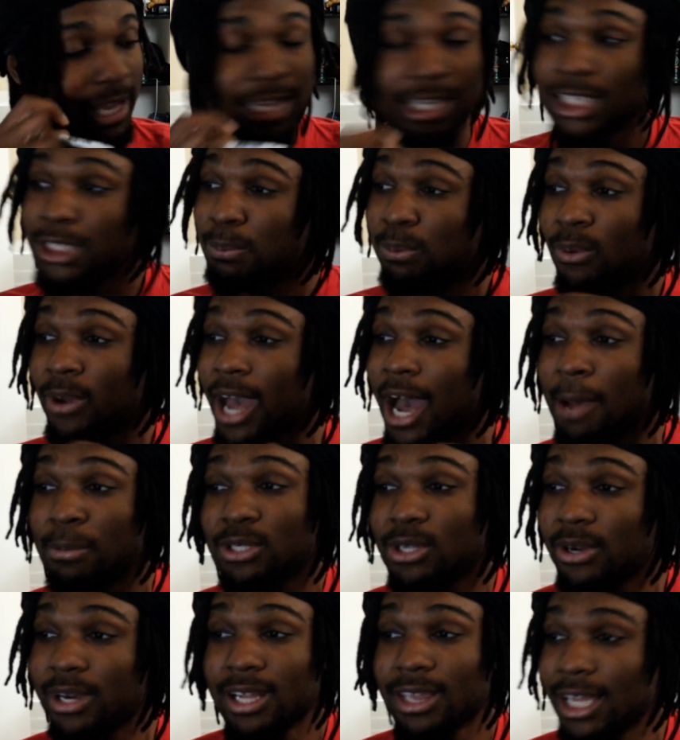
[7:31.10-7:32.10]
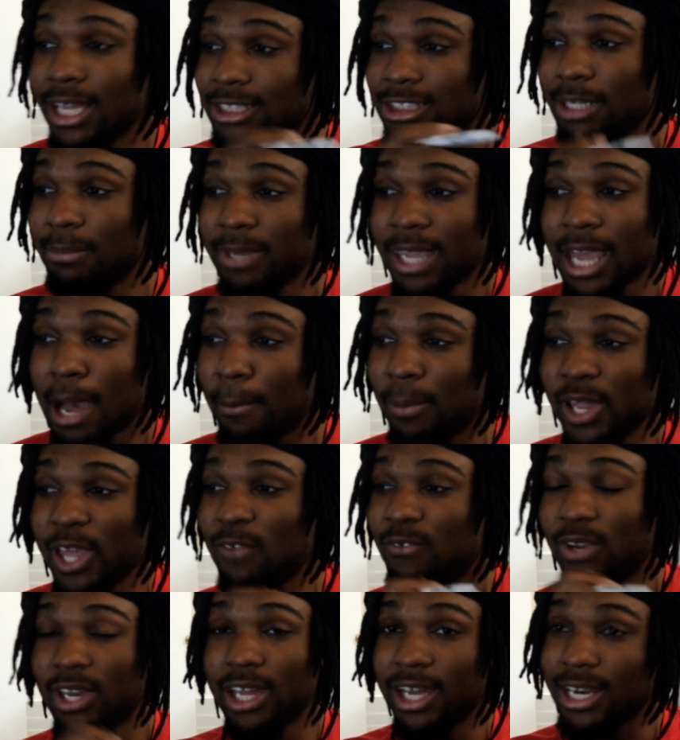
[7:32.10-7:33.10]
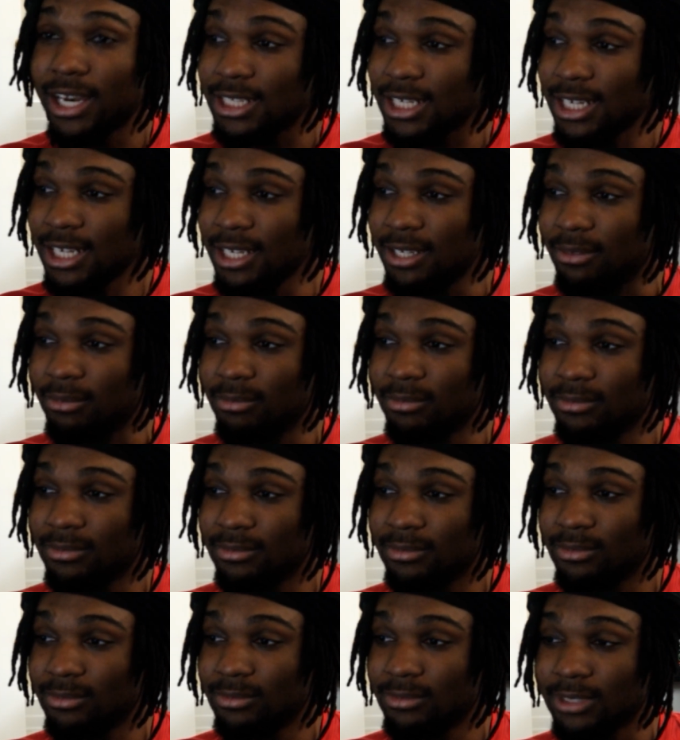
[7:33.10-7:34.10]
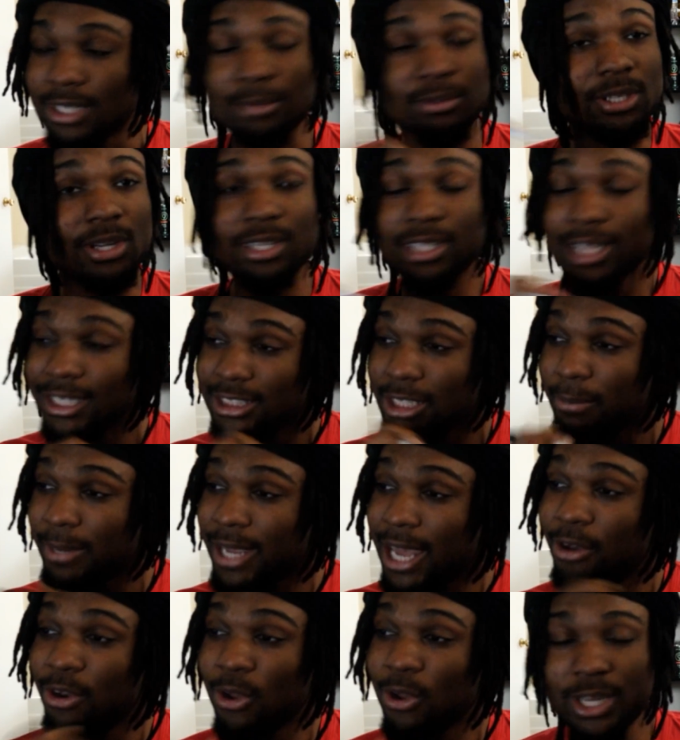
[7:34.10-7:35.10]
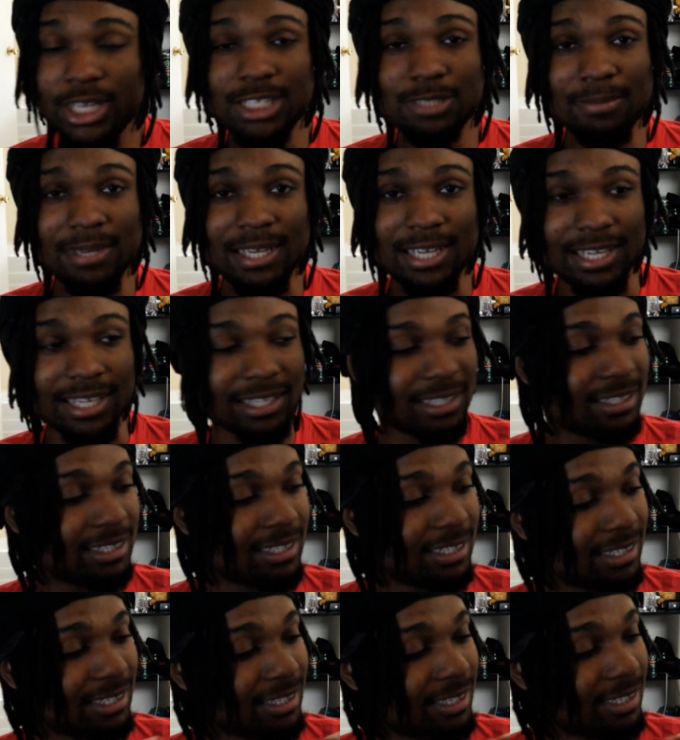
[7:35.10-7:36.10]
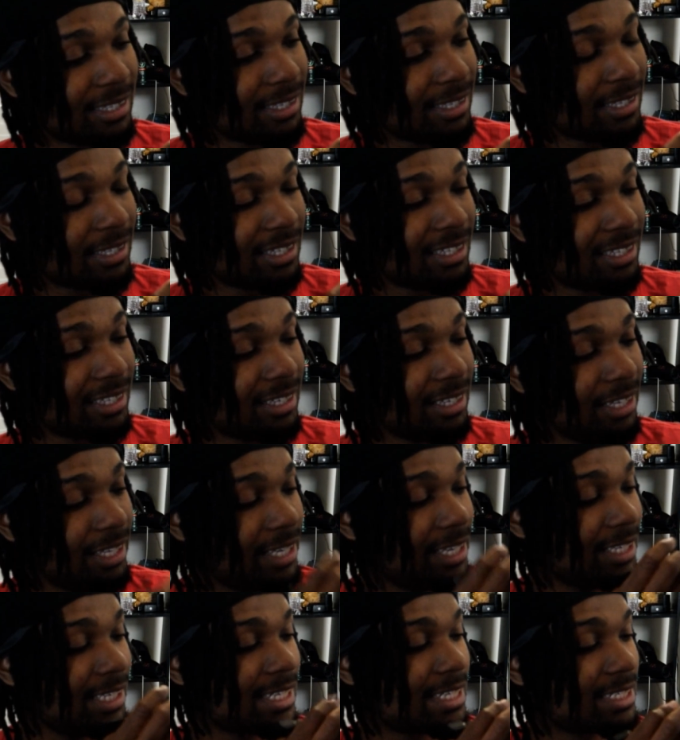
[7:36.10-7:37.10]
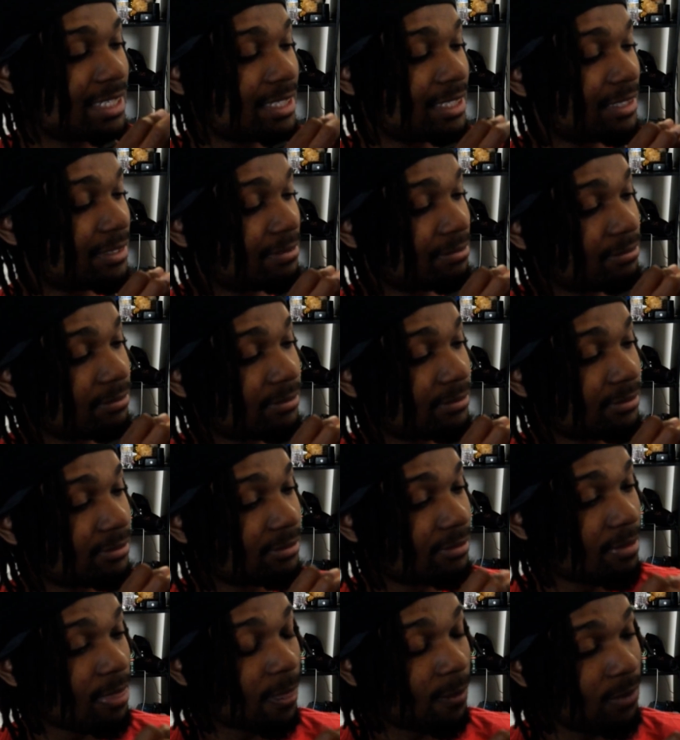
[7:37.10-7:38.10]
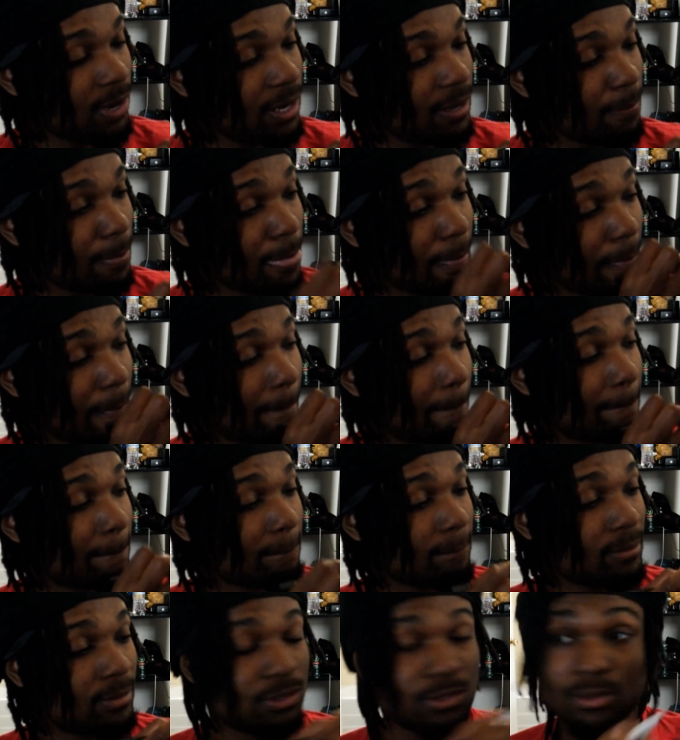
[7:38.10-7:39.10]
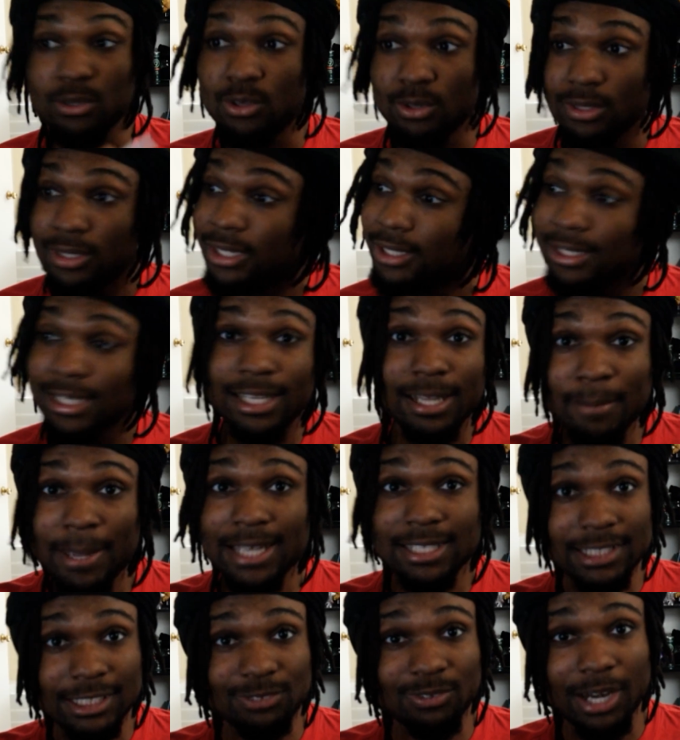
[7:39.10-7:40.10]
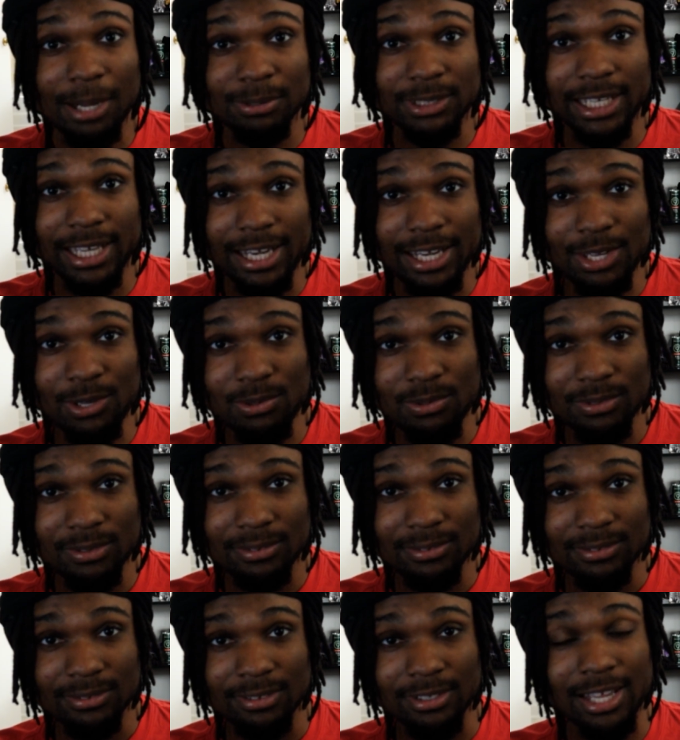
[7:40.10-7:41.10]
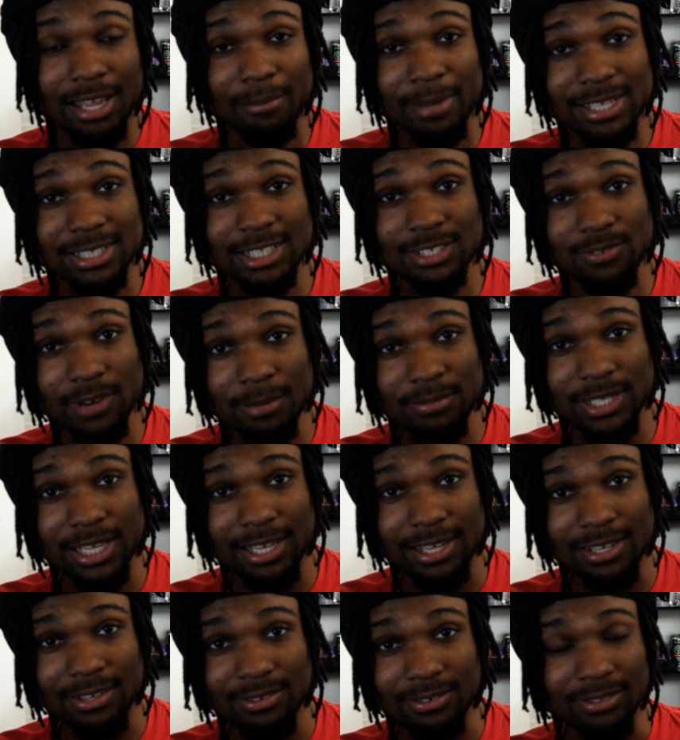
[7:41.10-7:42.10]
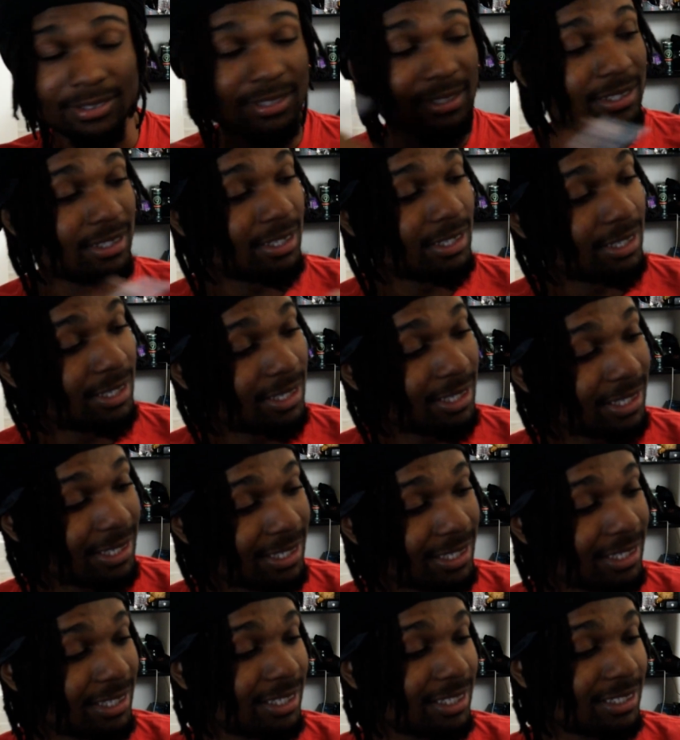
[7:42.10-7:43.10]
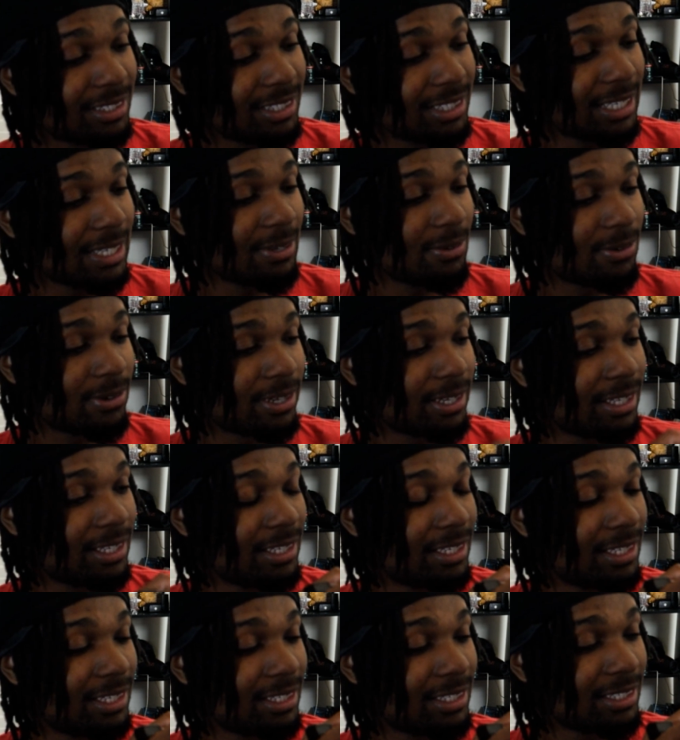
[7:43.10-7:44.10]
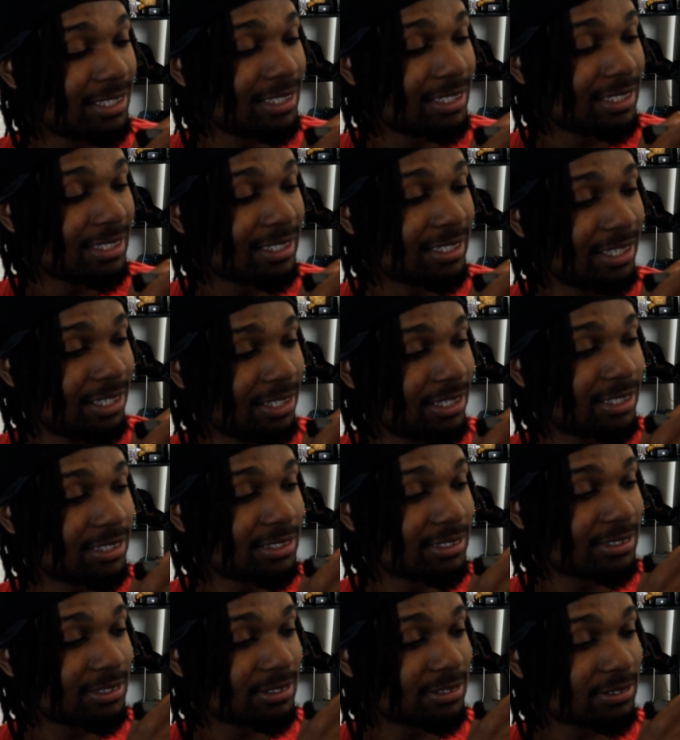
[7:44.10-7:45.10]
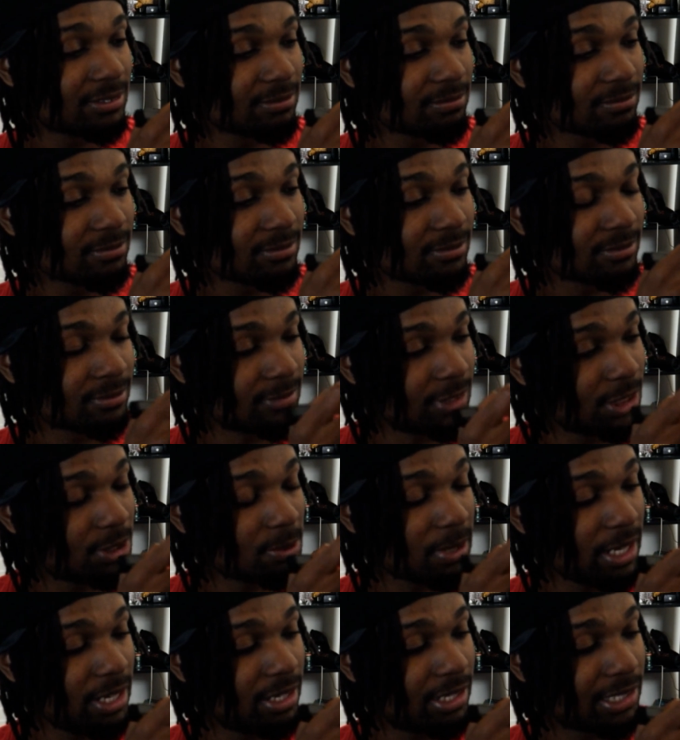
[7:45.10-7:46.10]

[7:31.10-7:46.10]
point, I'm starting to think some of y'all play for the other team. I'm starting to think some of y'all know these men. Look at this. Right? Does that make sense what I'm saying to you? Does that make sense what I'm saying to you? Good Lord. Look. This right here.